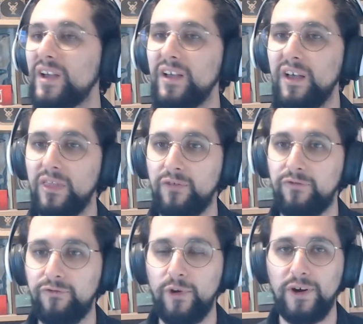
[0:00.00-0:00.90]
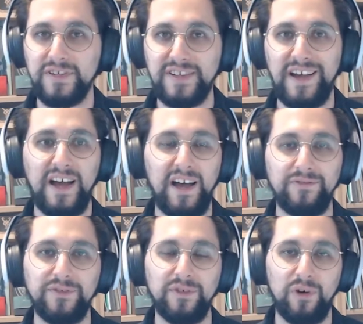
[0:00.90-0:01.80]
the first
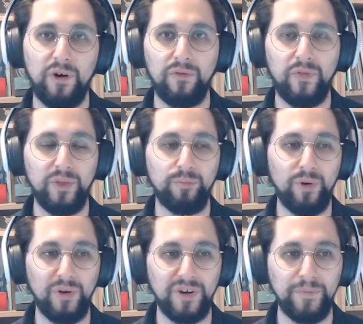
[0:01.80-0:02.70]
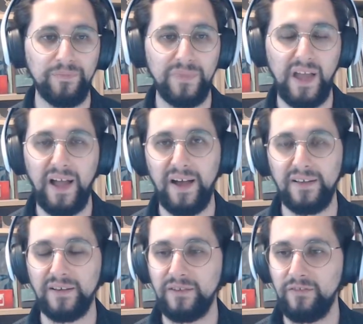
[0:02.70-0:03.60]
half of the book are
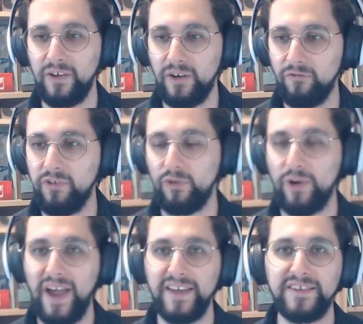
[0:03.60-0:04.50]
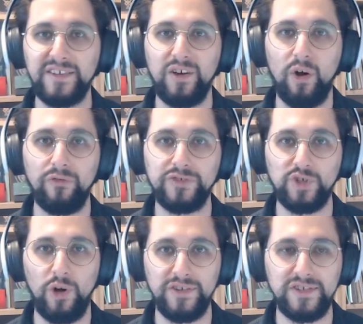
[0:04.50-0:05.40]
a variety of
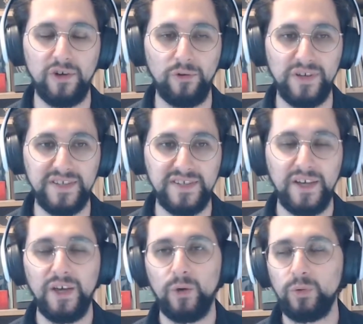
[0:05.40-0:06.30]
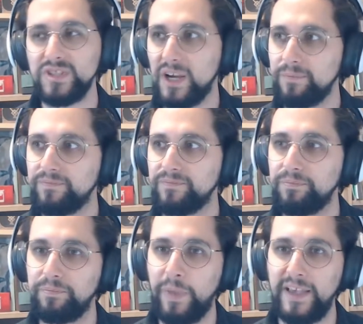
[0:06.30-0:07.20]
short stories, which are
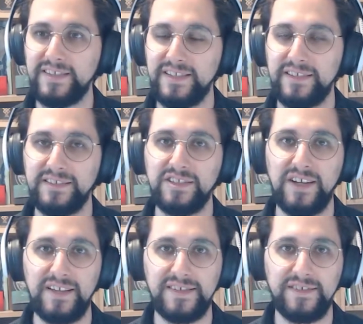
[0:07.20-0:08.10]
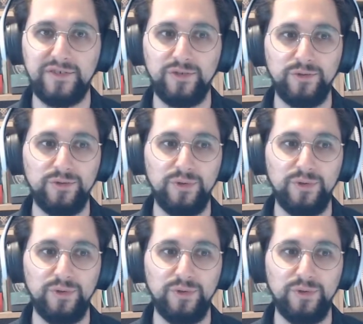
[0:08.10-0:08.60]
basically just to